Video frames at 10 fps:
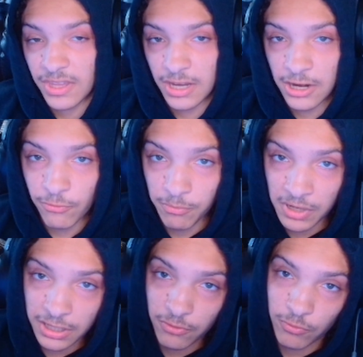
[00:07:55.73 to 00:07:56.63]
I
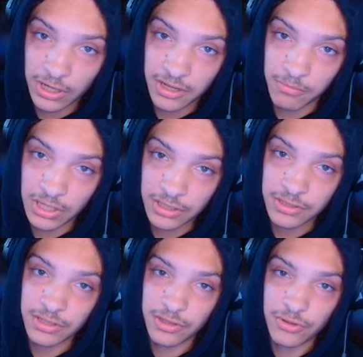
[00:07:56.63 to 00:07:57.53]
recommend
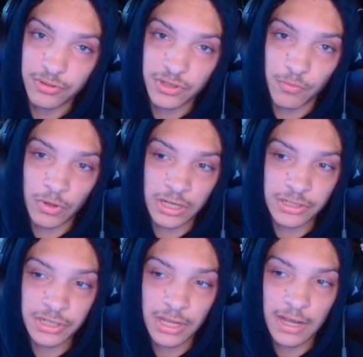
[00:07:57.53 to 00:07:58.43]
you to watch
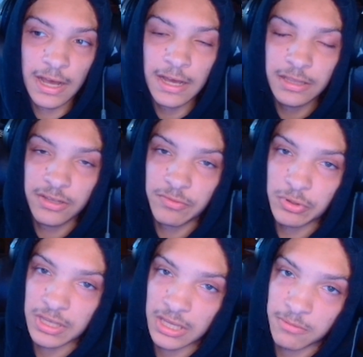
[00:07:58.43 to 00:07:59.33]
high-level
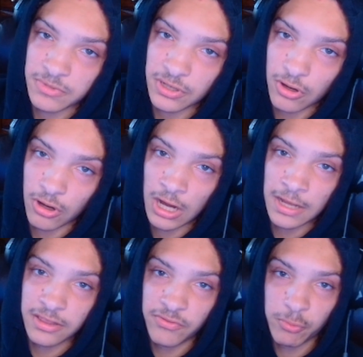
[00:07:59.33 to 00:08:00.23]
games or
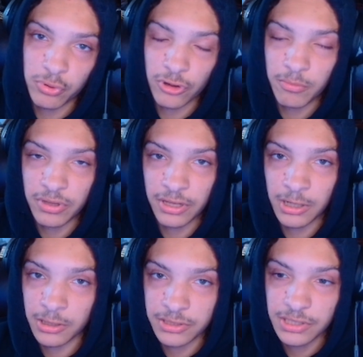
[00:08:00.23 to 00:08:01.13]
high-level pro
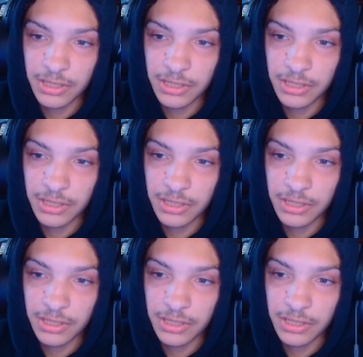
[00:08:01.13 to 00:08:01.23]
players